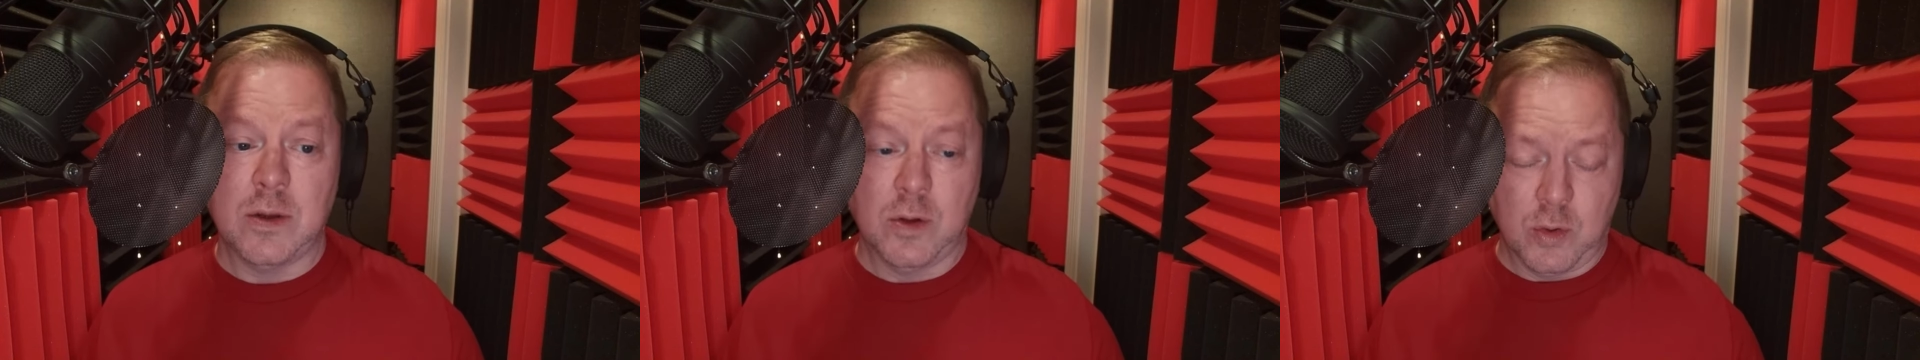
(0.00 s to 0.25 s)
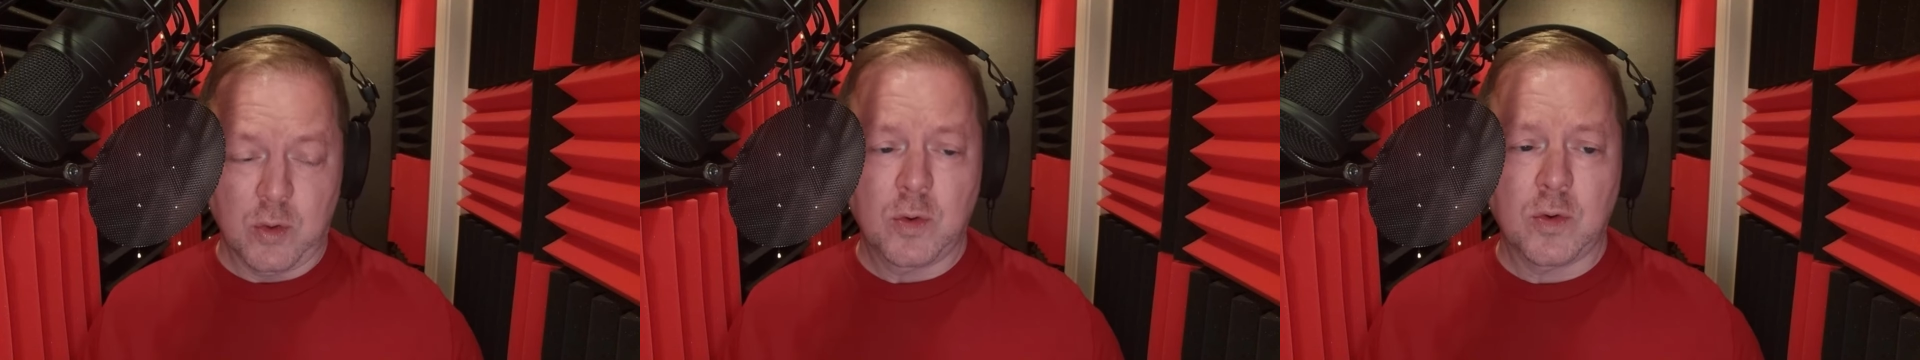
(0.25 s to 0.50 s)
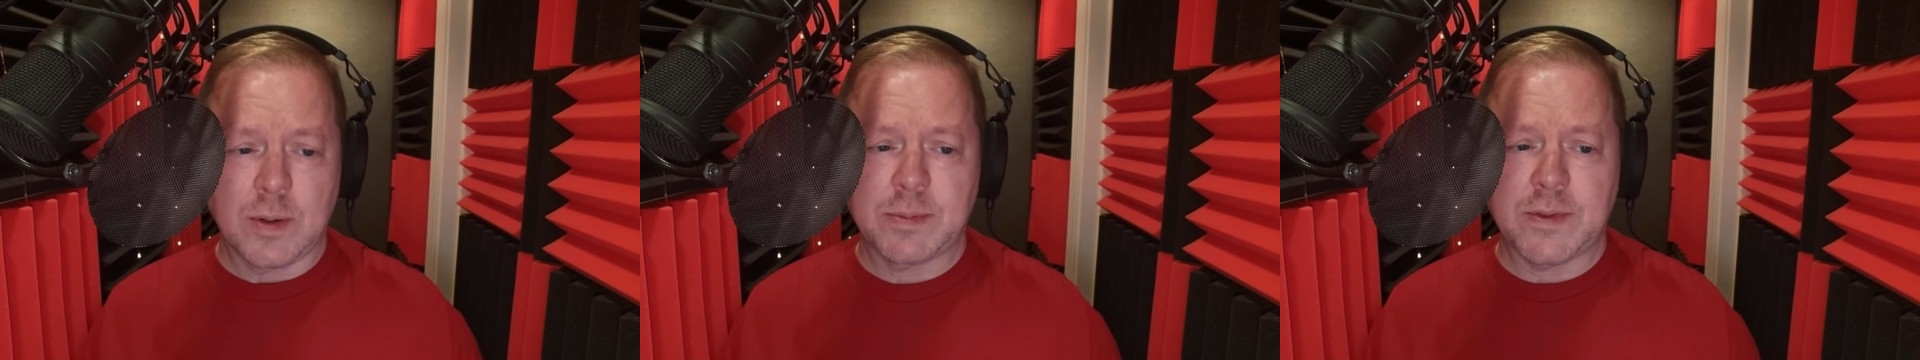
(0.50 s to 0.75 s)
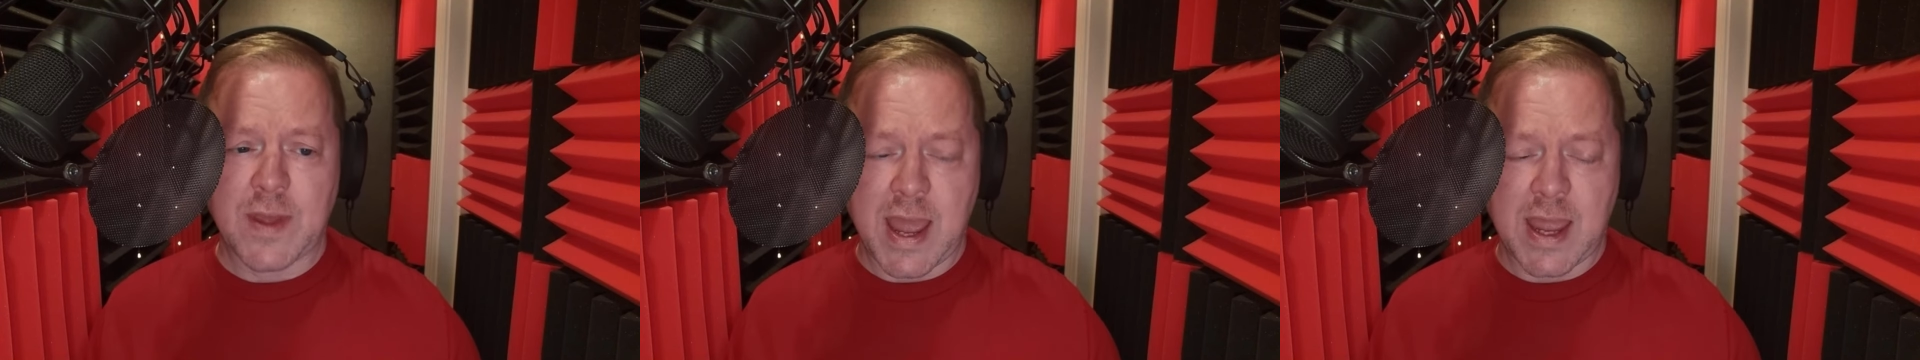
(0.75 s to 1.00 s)
who gripped
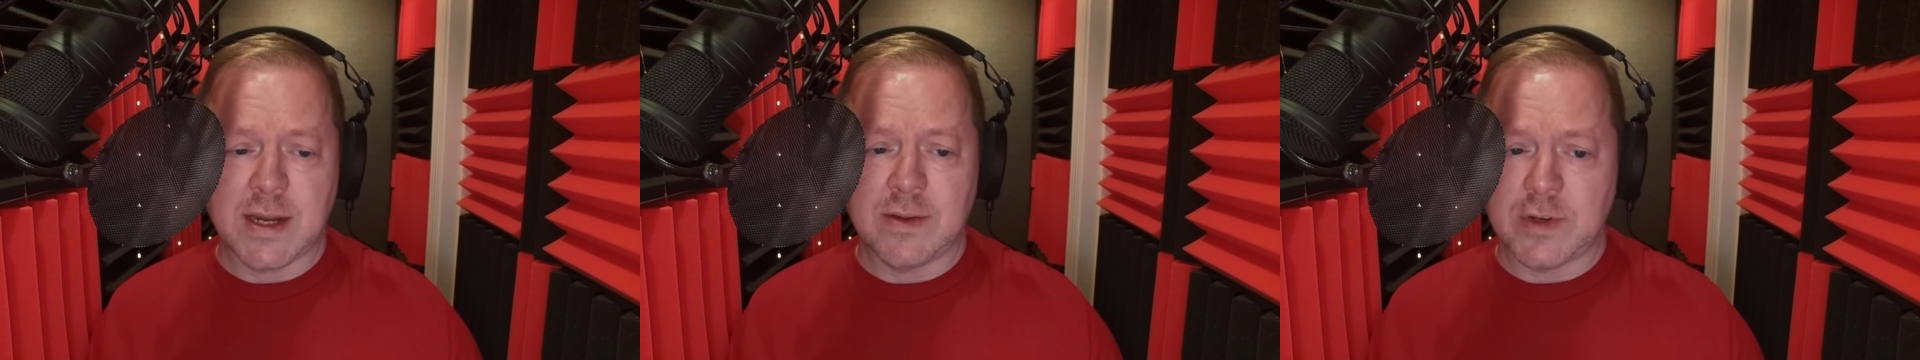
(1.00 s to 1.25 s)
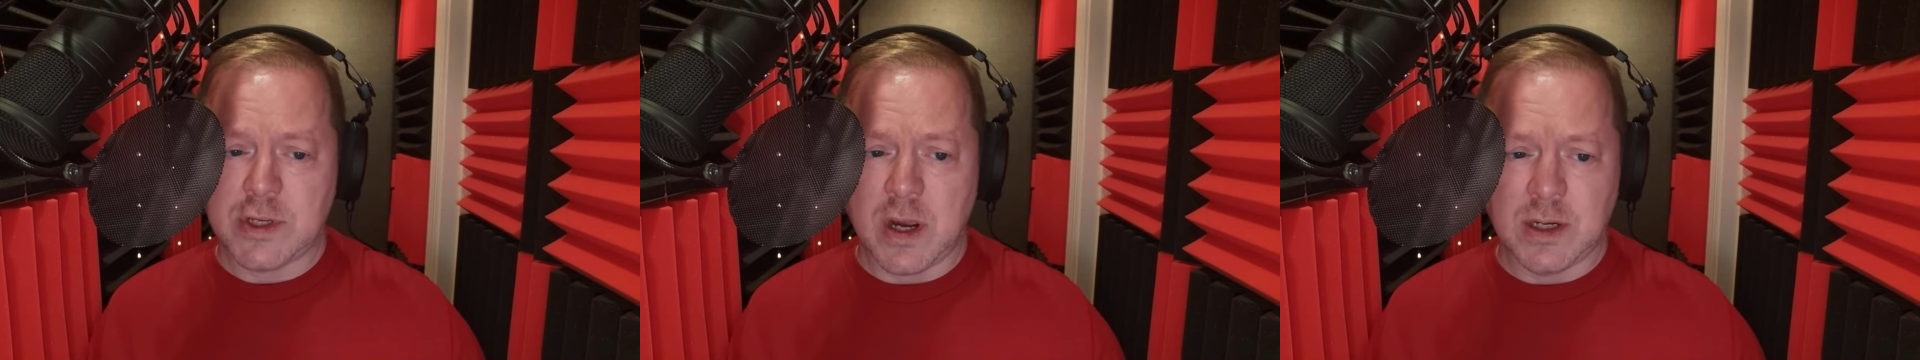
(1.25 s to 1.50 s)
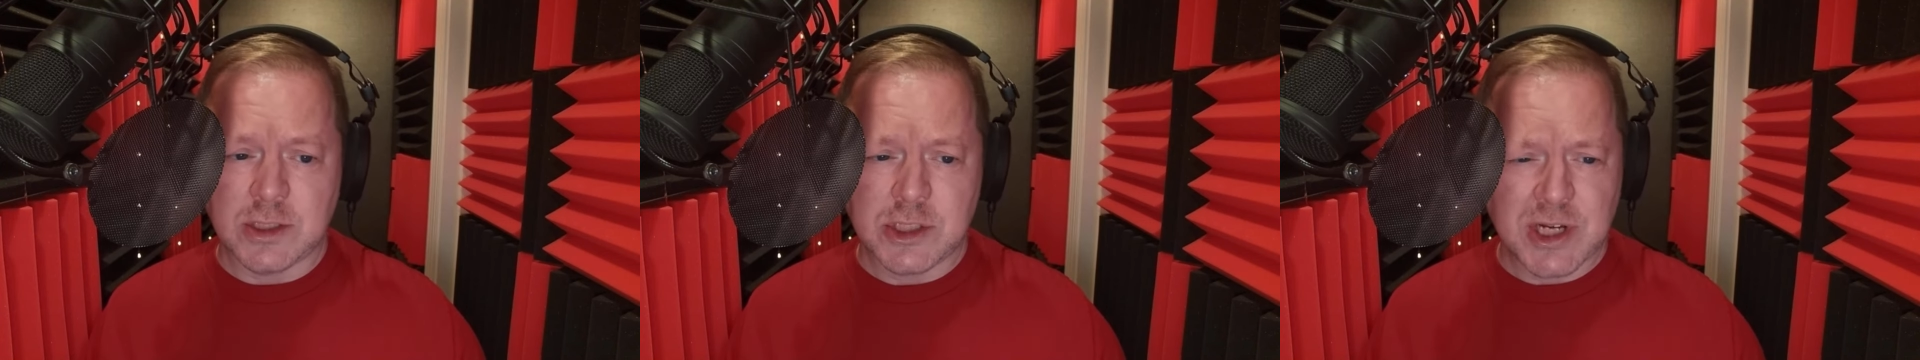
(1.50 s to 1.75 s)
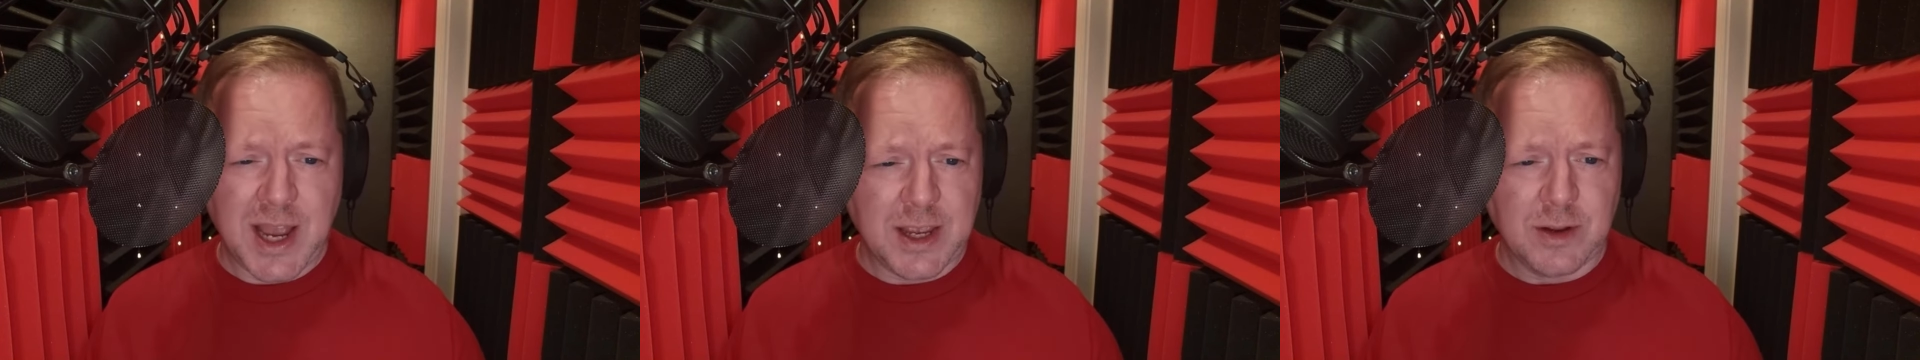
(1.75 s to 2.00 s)
the hand of a young
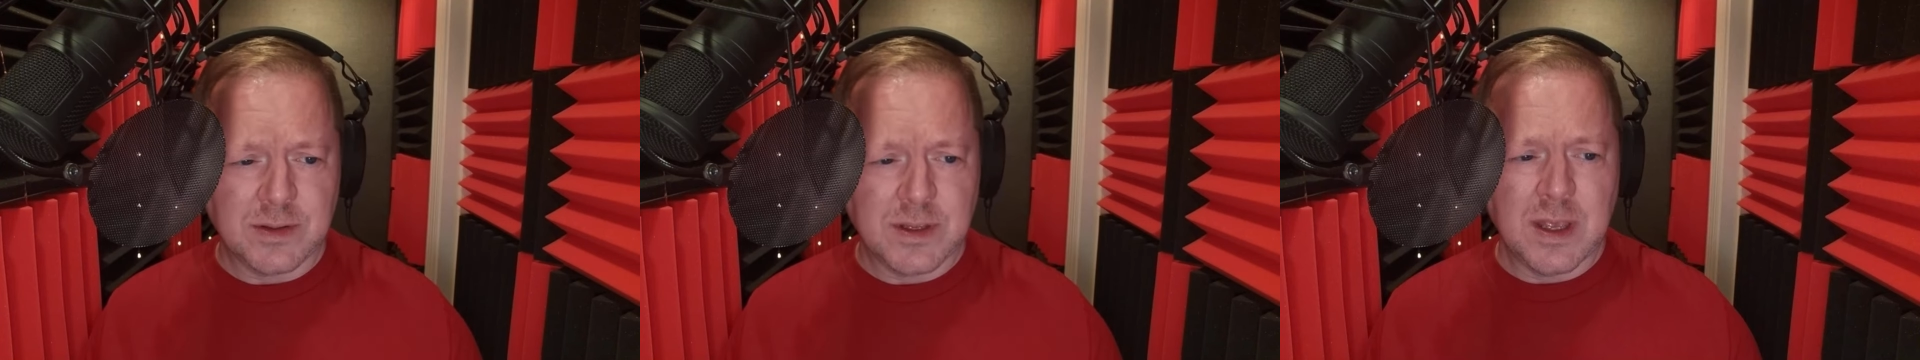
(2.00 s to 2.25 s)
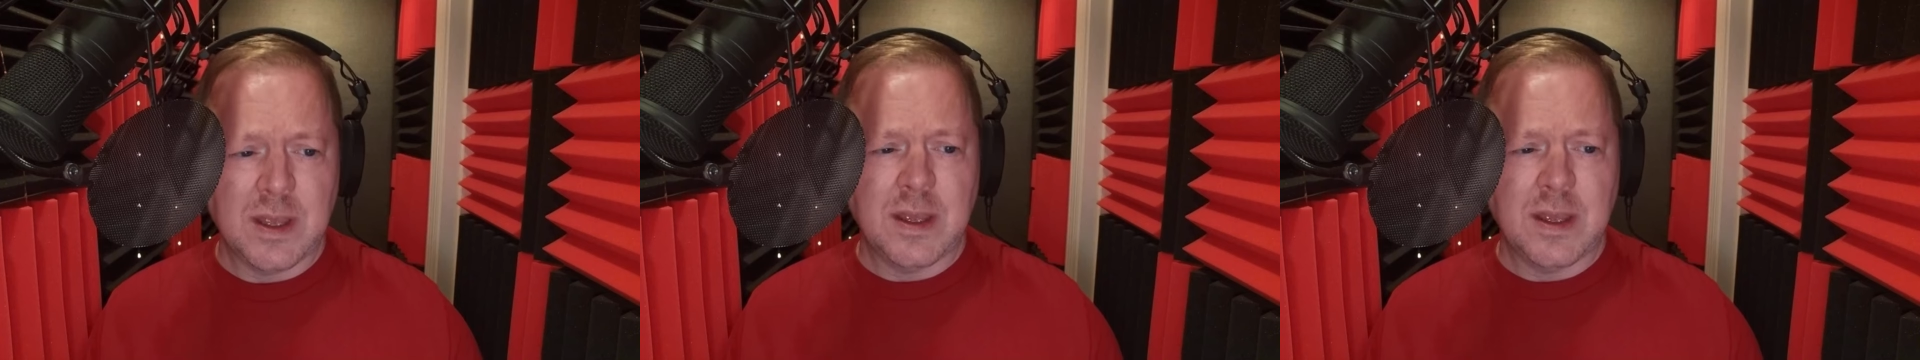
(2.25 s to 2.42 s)
child,